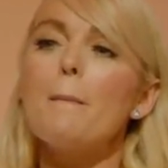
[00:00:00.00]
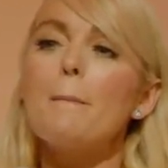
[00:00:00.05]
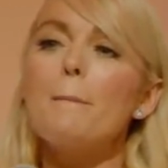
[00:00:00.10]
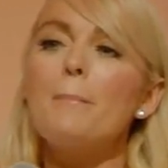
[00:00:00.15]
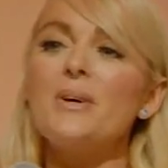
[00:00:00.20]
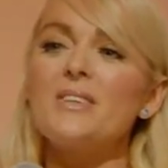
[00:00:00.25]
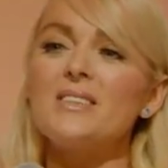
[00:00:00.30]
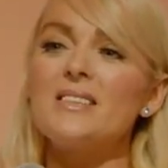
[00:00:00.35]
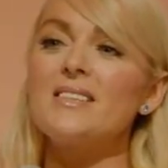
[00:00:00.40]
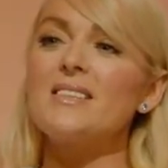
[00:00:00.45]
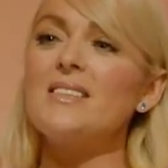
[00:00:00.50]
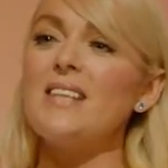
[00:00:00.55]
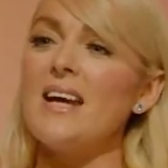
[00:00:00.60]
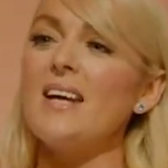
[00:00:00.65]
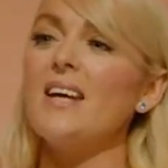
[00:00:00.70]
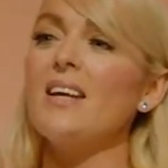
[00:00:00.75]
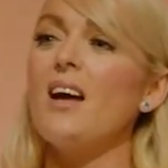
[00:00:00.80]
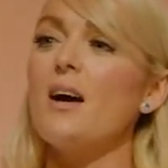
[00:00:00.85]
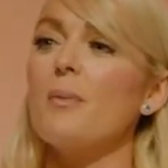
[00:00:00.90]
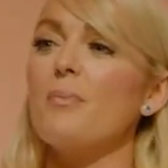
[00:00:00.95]
But
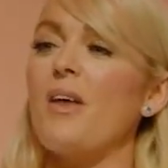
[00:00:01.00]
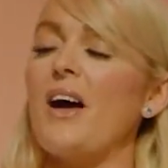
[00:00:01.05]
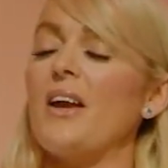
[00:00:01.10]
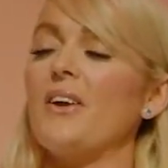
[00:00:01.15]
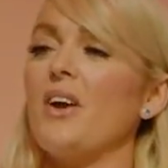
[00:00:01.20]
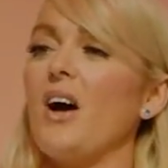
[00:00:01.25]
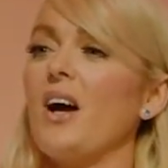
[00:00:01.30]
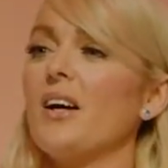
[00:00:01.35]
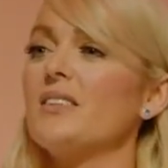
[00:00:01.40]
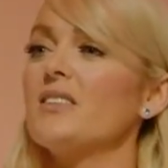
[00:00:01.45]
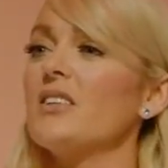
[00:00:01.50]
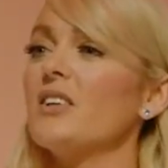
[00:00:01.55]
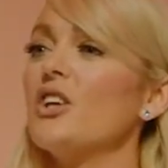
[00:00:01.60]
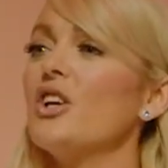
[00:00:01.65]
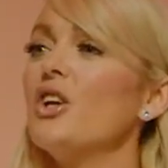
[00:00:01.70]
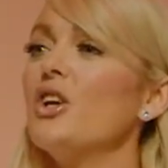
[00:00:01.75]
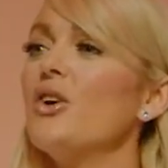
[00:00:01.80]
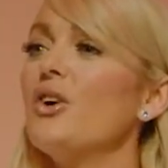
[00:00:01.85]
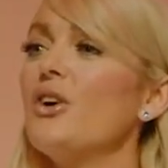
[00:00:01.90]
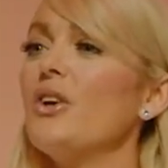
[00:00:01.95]
staying up that night
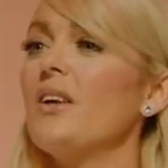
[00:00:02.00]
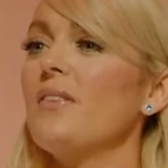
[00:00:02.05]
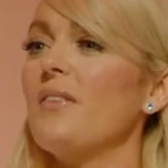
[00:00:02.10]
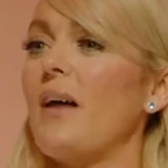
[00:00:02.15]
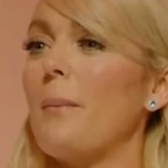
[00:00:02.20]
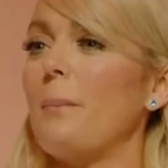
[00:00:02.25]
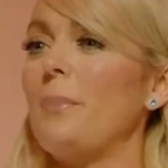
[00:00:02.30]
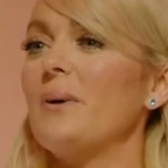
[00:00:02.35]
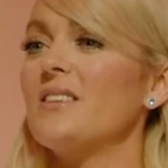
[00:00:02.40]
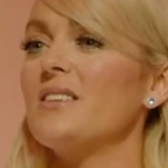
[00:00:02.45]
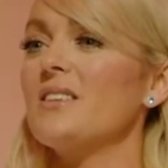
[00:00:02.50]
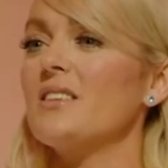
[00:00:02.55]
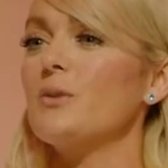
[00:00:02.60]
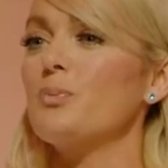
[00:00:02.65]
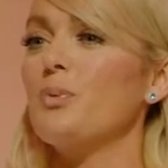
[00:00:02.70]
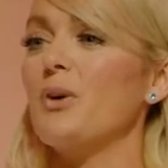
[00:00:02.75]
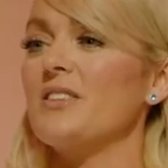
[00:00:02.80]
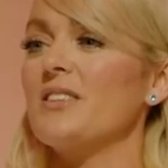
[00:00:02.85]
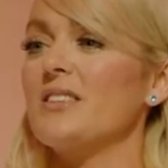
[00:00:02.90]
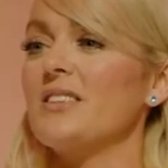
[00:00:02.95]
and learning that business
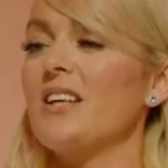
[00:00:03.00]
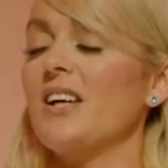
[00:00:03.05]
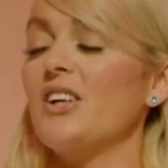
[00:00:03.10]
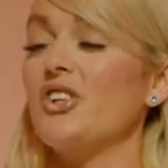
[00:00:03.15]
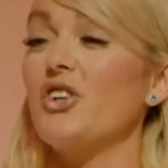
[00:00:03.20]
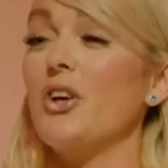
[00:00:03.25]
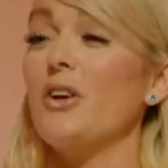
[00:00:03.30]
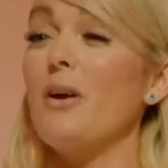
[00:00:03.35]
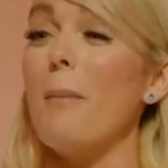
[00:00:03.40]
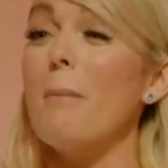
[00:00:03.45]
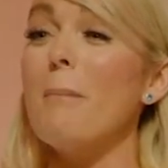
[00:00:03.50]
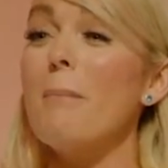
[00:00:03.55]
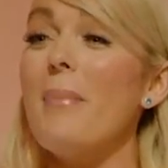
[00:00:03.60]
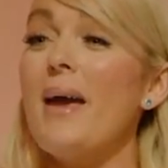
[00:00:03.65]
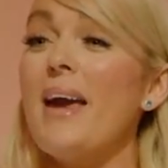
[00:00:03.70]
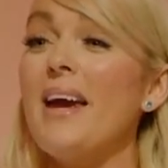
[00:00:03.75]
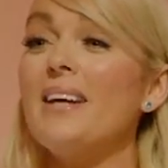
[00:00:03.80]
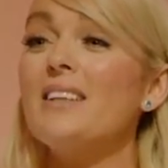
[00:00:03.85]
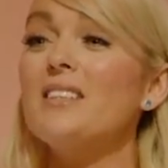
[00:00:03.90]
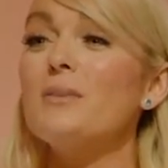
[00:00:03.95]
presentation
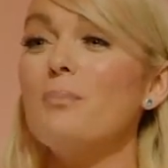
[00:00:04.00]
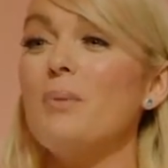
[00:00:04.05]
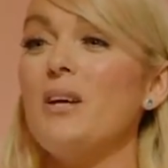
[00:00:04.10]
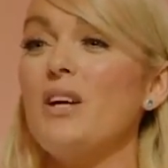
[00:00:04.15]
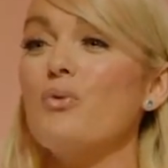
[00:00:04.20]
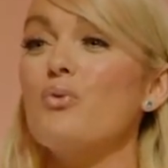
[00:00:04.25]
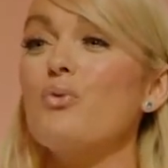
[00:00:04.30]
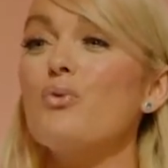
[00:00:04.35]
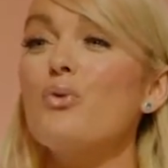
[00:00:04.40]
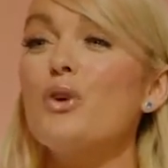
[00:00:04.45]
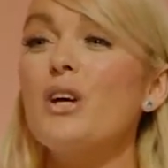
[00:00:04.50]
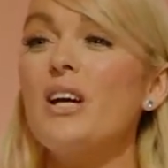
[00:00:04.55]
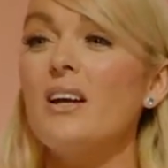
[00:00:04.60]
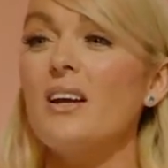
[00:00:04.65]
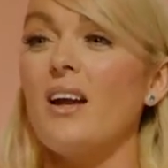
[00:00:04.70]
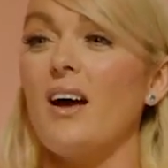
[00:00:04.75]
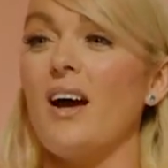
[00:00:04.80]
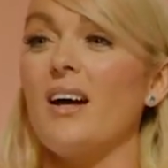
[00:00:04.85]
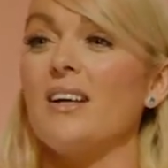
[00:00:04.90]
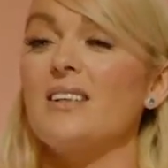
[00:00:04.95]
made me
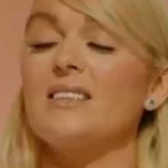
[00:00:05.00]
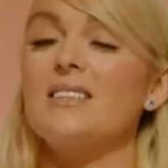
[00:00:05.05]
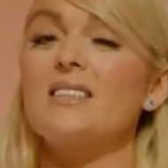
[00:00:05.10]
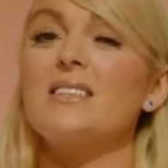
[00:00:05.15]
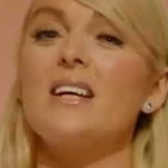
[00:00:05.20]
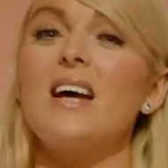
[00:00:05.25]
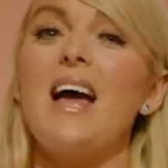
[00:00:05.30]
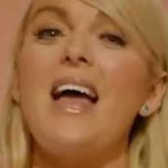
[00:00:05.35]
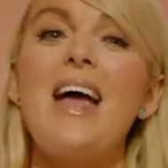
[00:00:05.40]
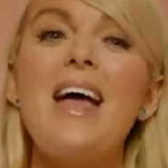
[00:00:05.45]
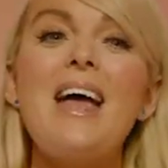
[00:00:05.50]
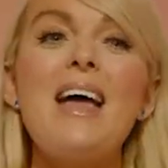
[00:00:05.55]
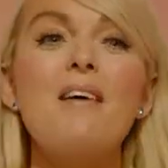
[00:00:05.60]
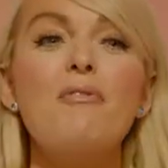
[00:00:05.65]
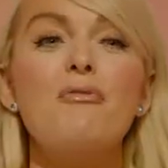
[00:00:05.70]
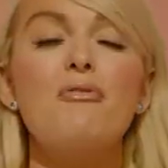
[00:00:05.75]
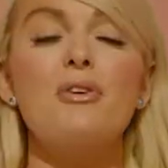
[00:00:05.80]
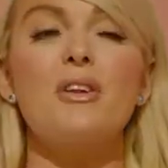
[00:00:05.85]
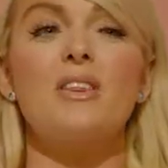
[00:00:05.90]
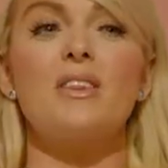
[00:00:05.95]
realize that
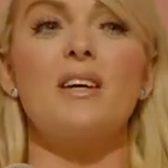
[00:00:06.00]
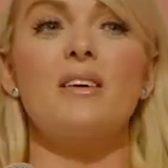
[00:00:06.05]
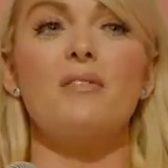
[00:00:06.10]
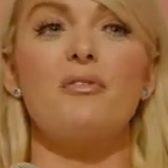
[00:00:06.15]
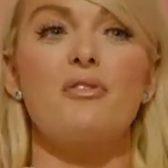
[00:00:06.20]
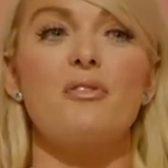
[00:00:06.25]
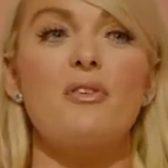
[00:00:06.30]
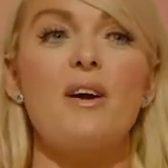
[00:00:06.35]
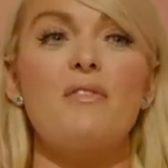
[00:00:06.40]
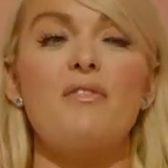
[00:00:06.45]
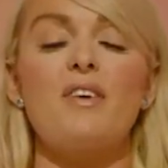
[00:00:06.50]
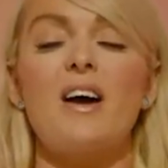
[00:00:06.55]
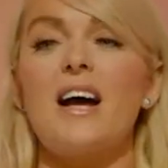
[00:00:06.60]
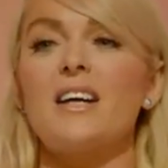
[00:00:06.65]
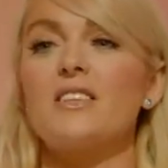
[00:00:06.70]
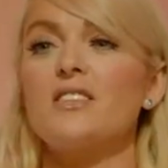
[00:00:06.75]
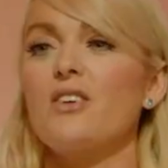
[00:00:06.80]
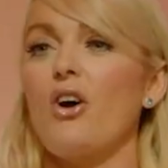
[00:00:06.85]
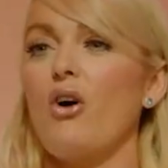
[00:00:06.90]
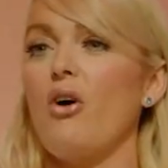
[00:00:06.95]
everything Forever
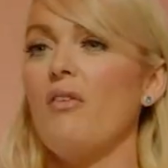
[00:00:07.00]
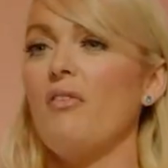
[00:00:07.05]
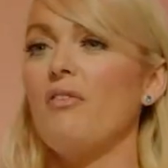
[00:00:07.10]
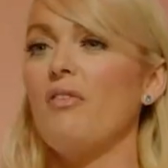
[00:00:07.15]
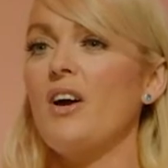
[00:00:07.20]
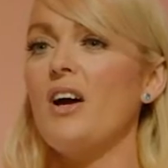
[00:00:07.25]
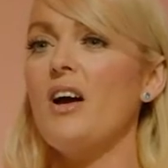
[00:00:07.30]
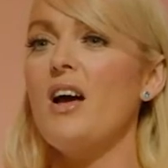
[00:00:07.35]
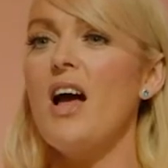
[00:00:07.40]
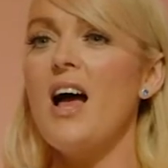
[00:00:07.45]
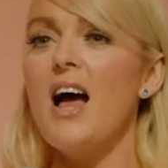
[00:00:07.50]
had to offer.